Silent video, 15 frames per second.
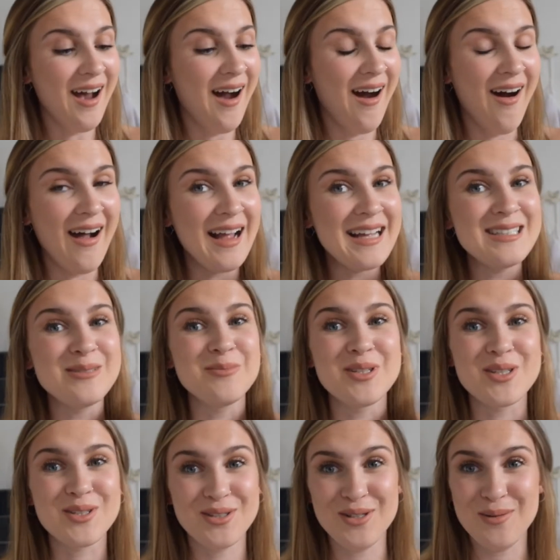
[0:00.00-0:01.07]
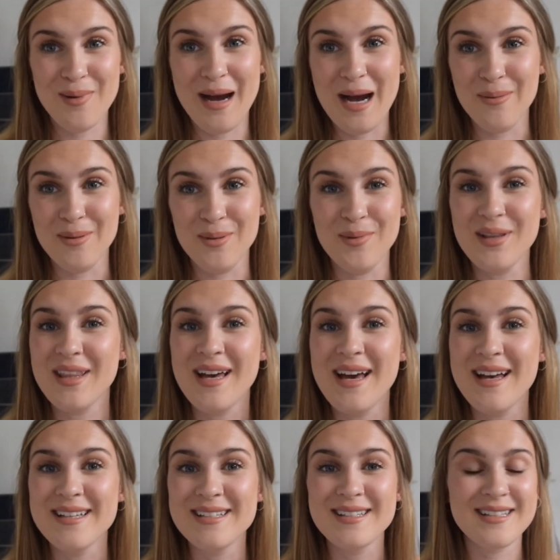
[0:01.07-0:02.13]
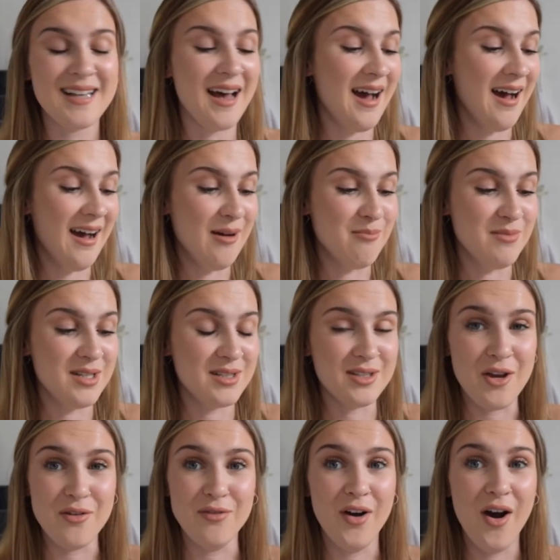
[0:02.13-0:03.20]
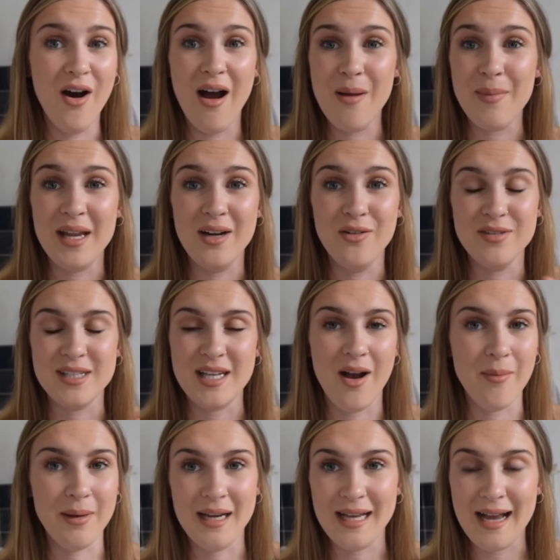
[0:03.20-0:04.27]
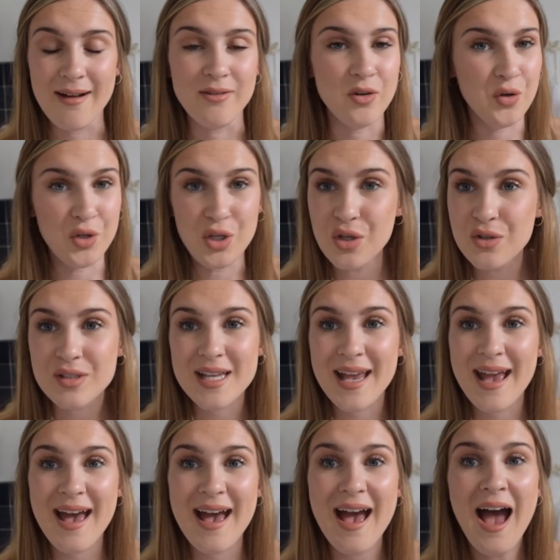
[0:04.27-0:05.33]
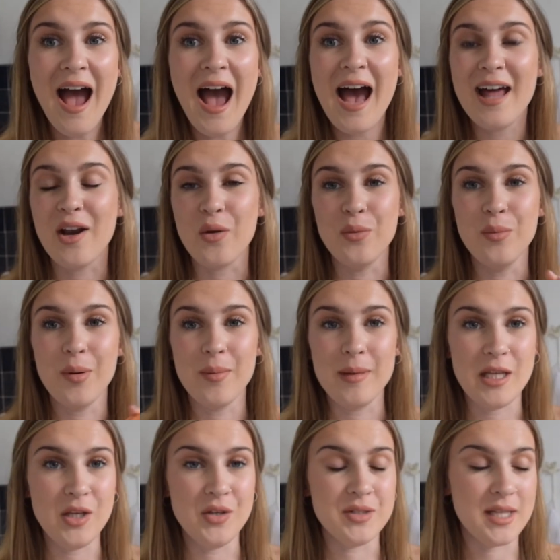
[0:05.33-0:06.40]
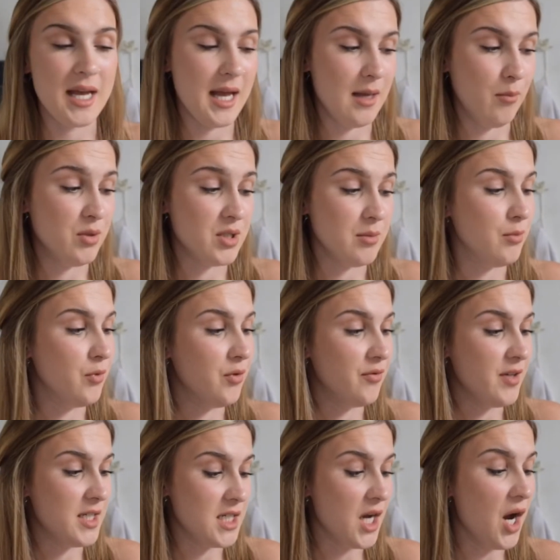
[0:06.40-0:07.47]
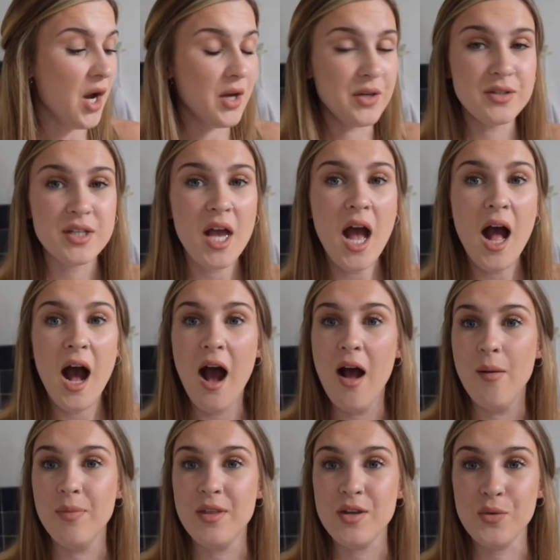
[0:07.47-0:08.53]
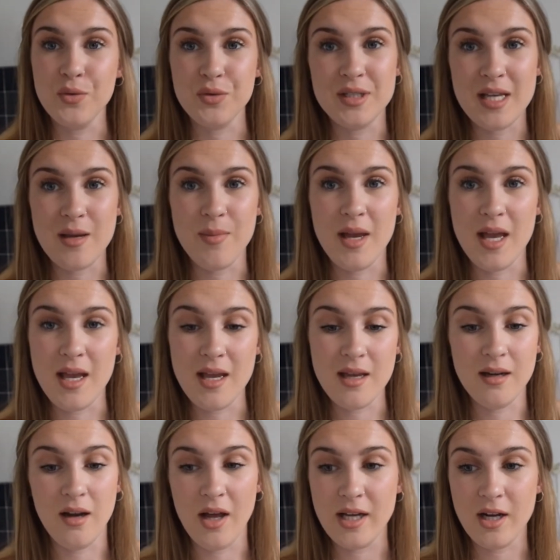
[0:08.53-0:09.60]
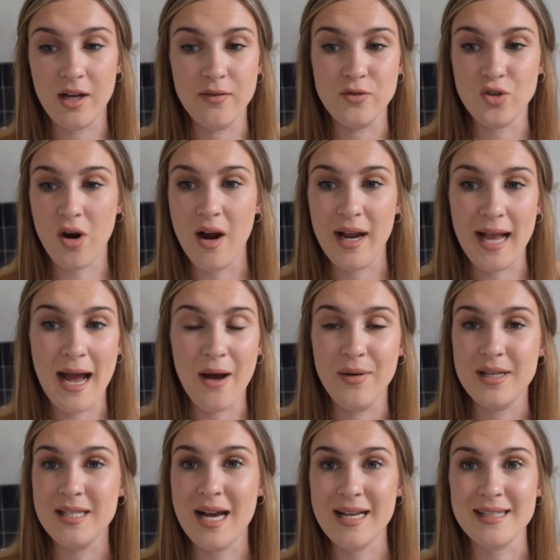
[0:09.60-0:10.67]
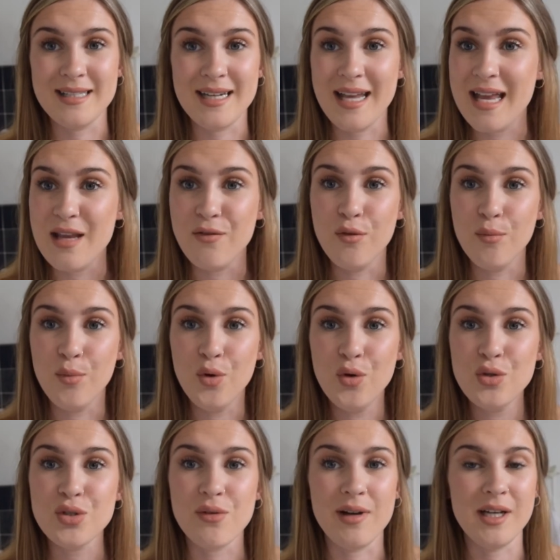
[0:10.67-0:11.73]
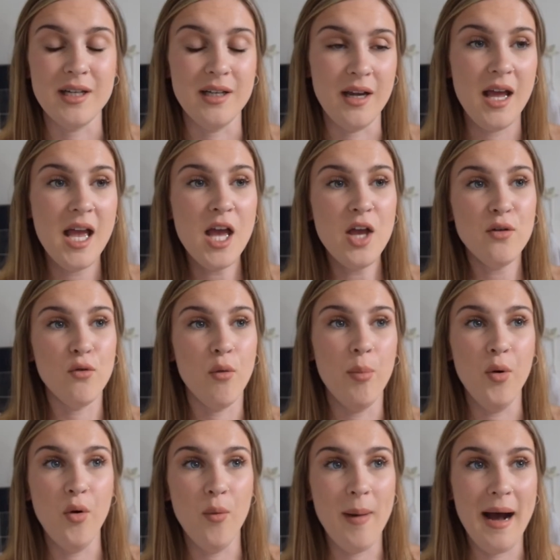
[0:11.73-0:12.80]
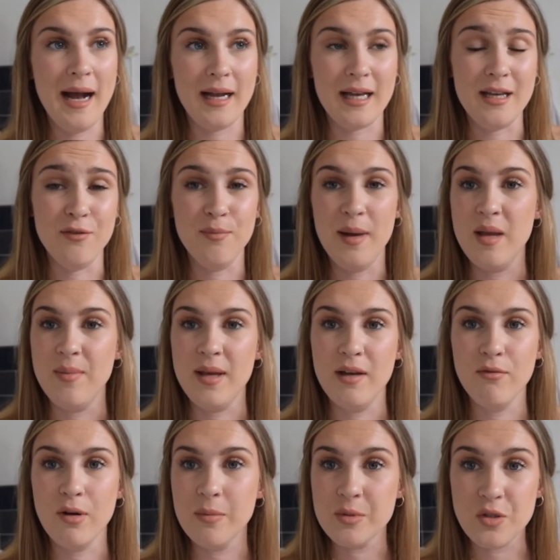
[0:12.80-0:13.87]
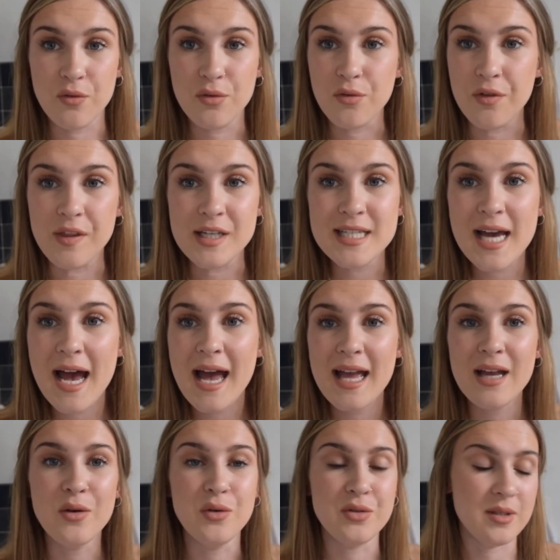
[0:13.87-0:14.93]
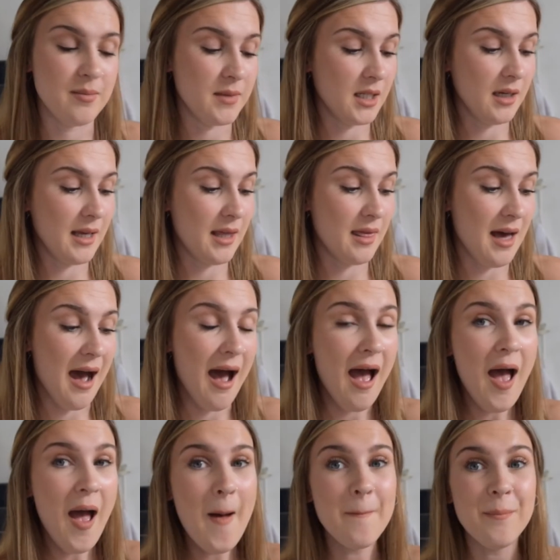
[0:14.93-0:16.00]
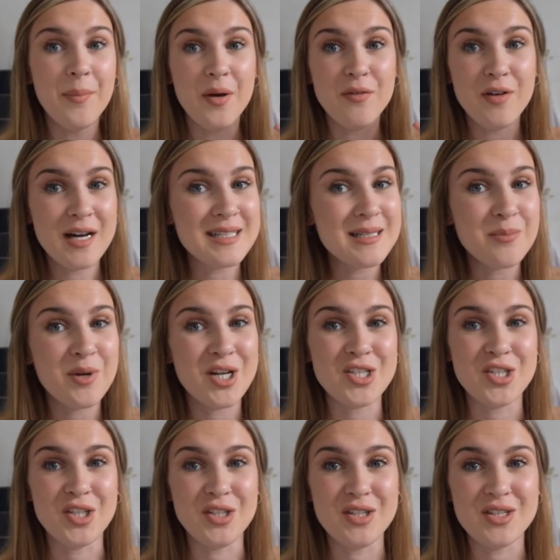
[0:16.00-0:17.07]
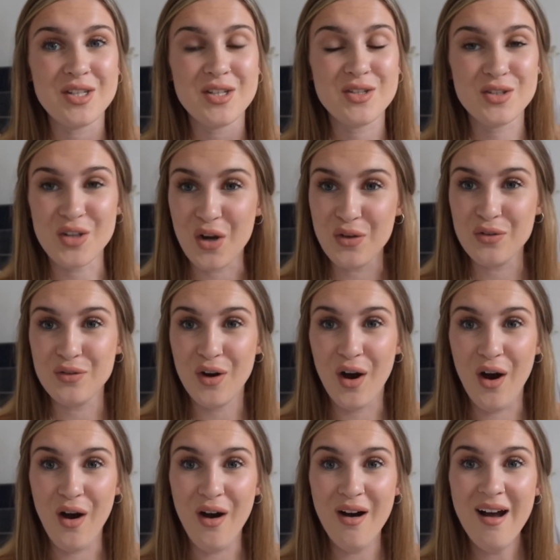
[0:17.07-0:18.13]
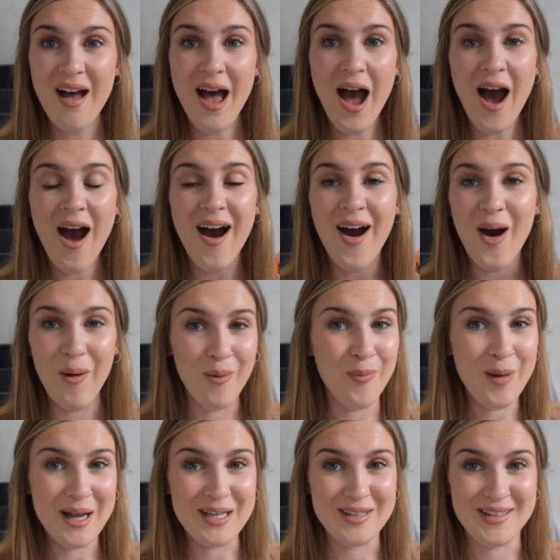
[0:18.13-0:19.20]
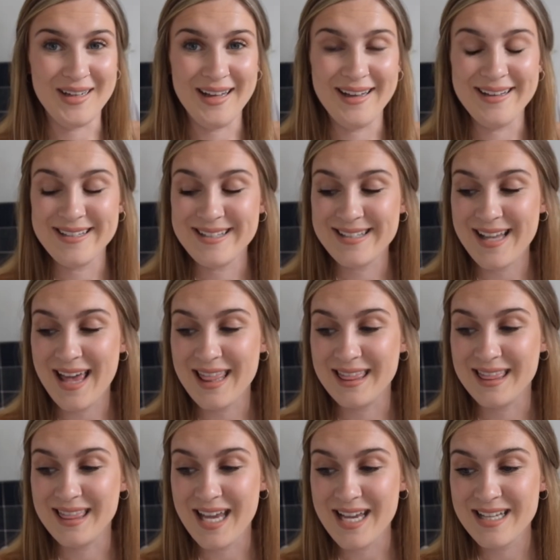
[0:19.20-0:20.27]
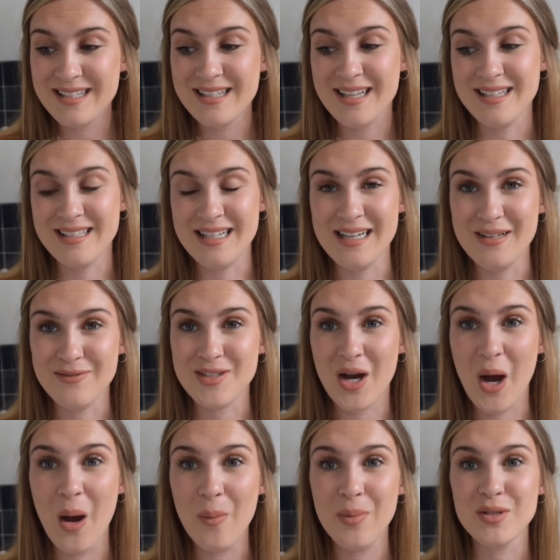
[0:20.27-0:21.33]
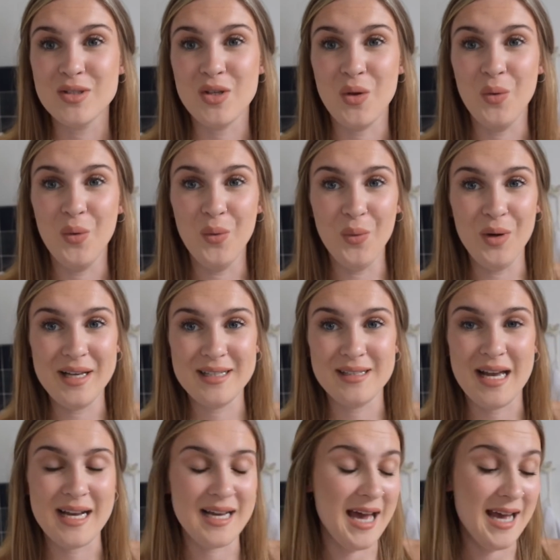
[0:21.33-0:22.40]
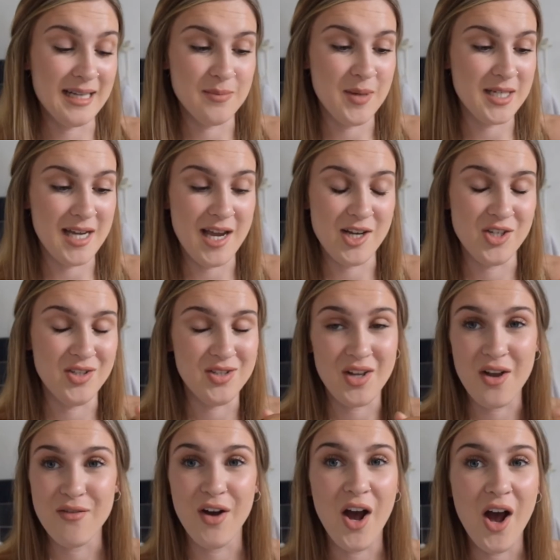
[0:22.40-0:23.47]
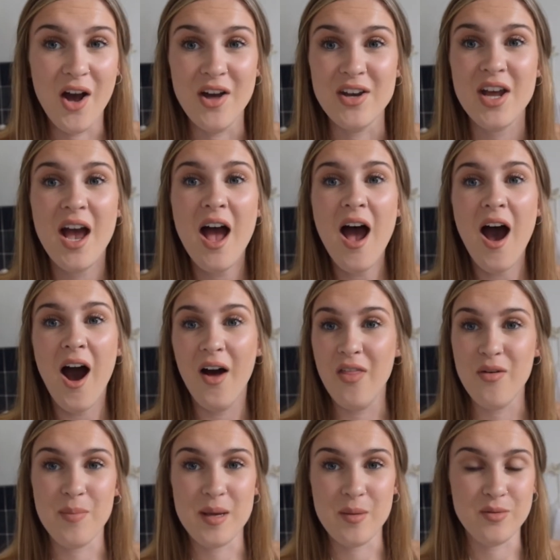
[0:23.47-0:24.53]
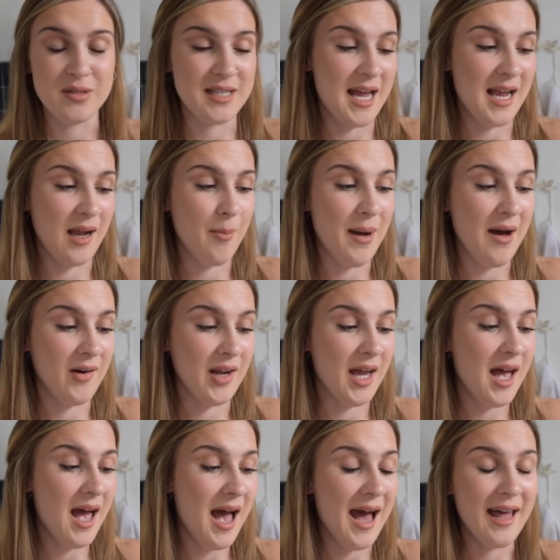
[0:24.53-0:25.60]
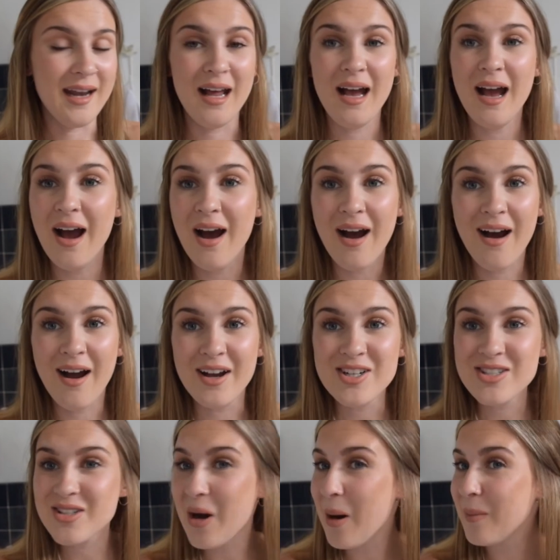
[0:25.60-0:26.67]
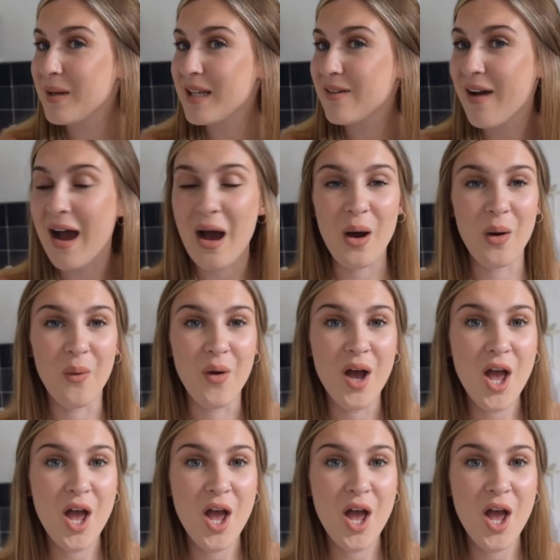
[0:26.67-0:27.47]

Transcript: I am super happy with this um, so far. I mean, obviously I'm going to carry on using it and I will probably use it in some more videos um, that you will see me like kind of trying out and testing it even more so I can report back if maybe it rubs off through the day or something like that. But first impressions so far, oh my goodness, this has lived up to all expectations that I've heard other people saying about it and I just can't believe how